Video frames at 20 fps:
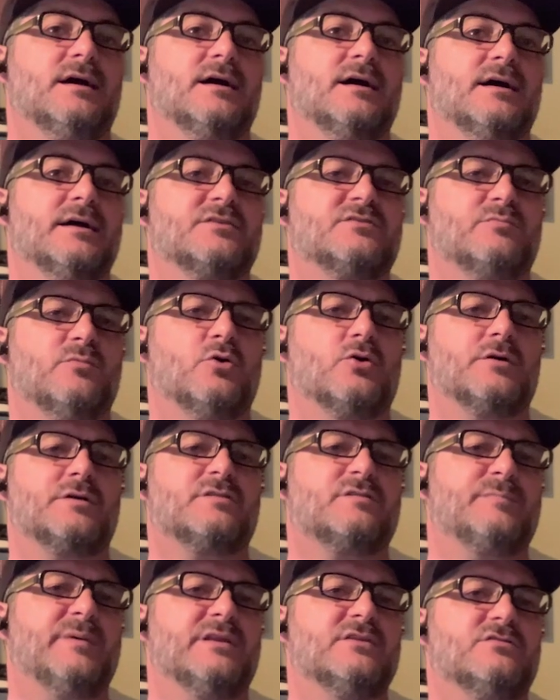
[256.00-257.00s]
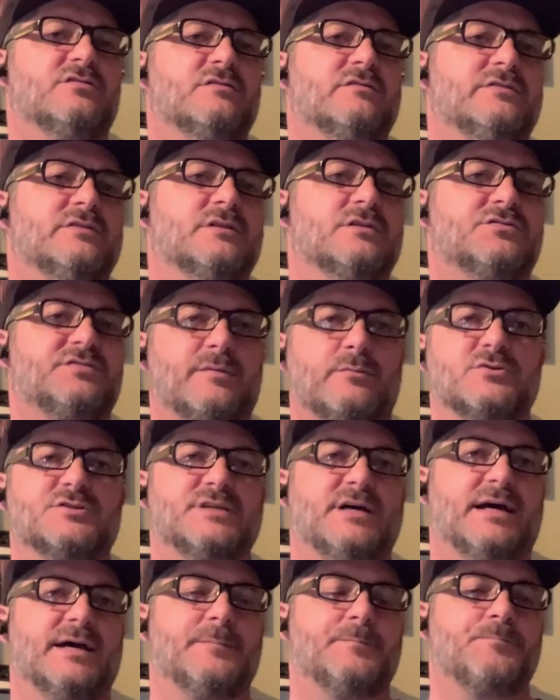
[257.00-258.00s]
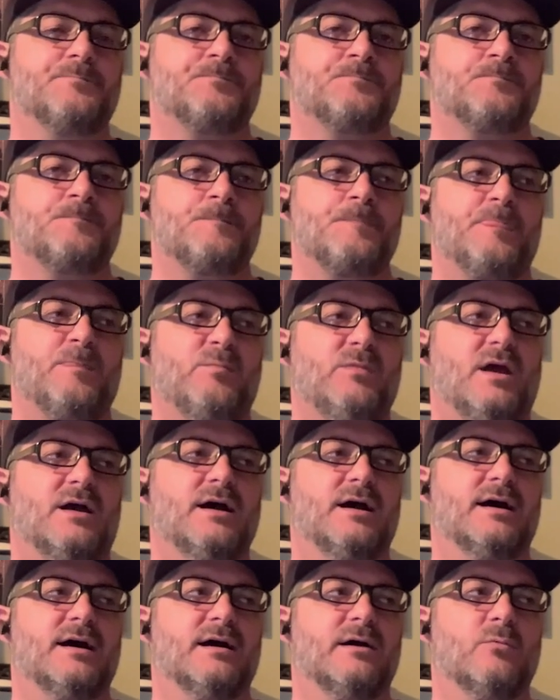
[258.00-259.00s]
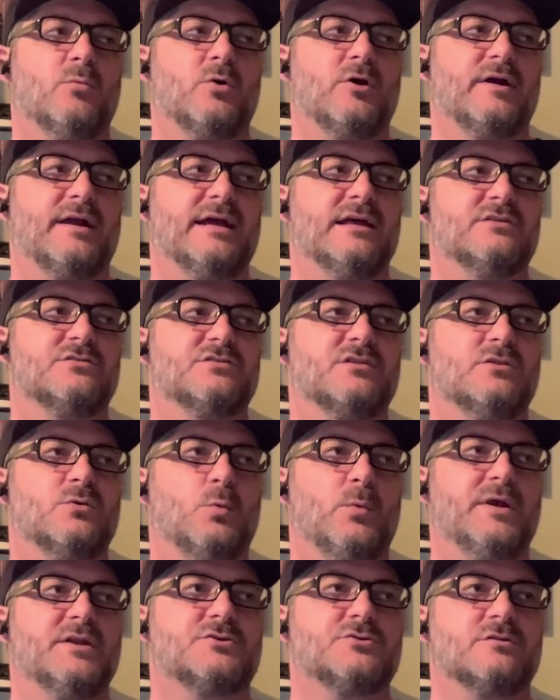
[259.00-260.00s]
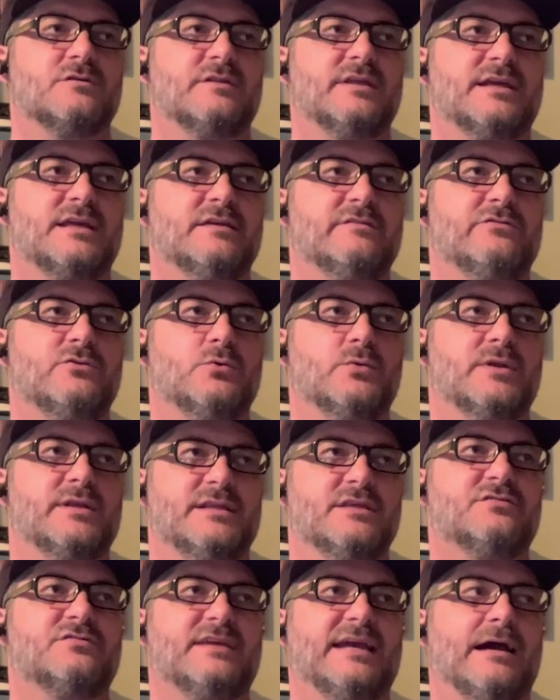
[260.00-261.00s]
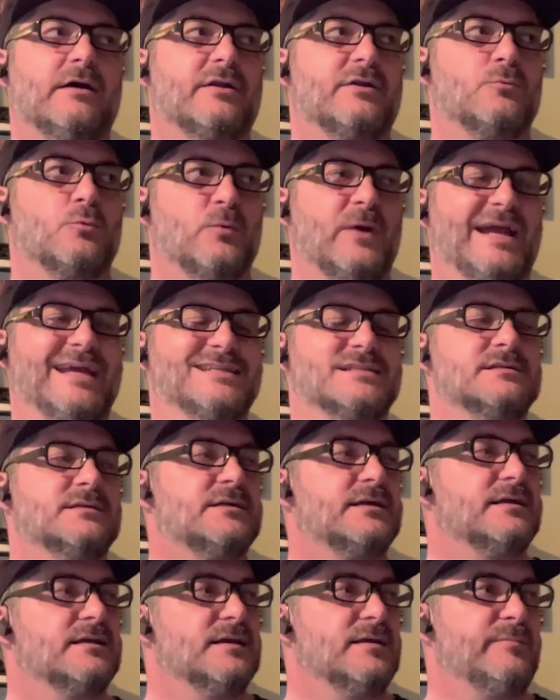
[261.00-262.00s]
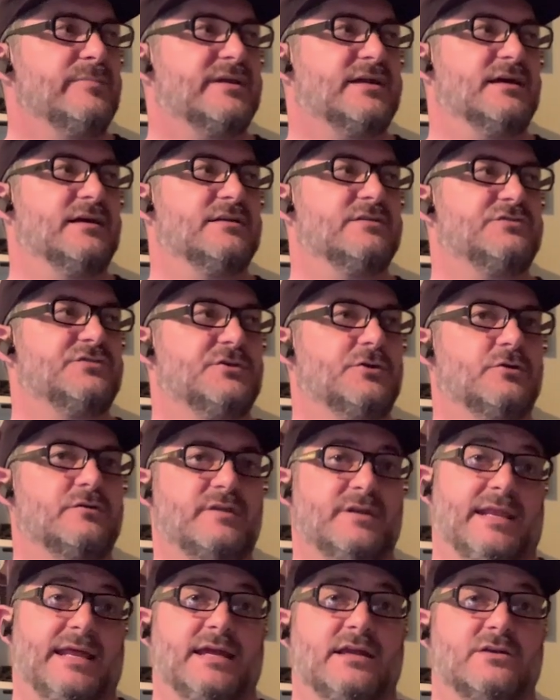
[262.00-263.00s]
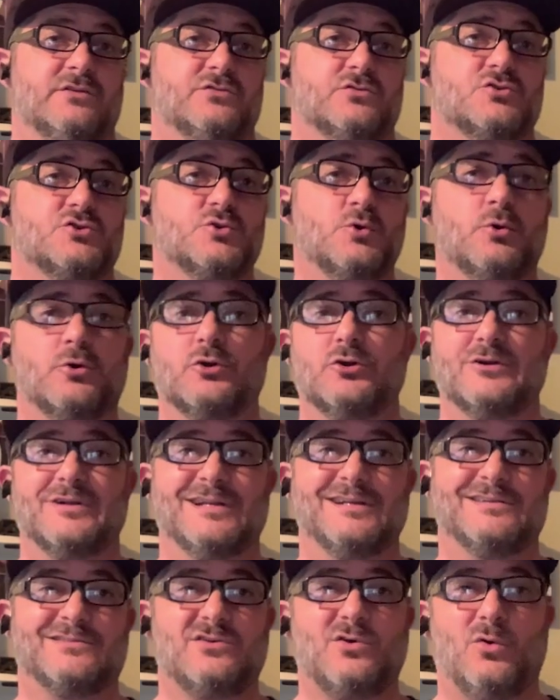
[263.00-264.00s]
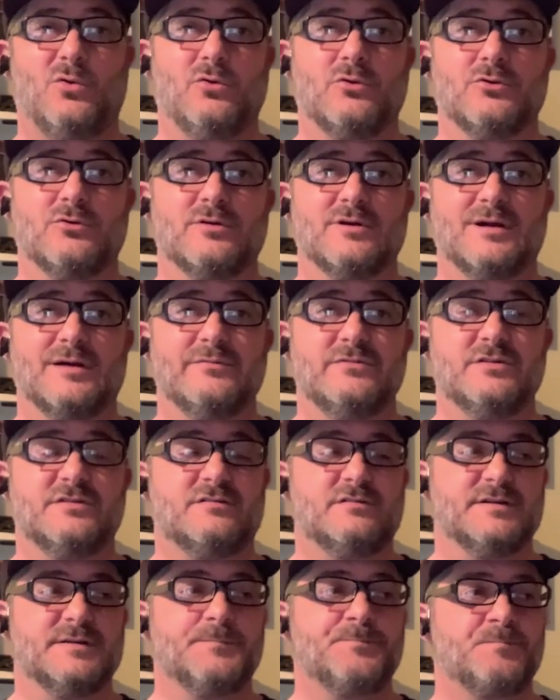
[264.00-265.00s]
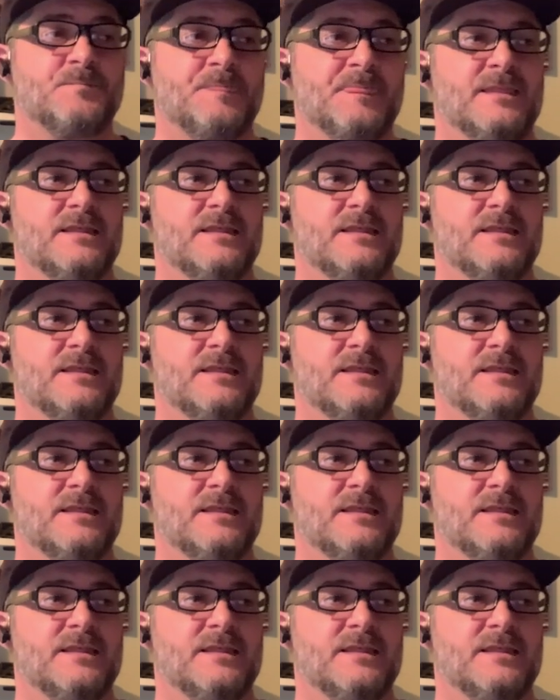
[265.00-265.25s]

It's more expensive in the summertime, whereas in the winter they give you a discounted rate because the days are shorter and it's colder, obviously.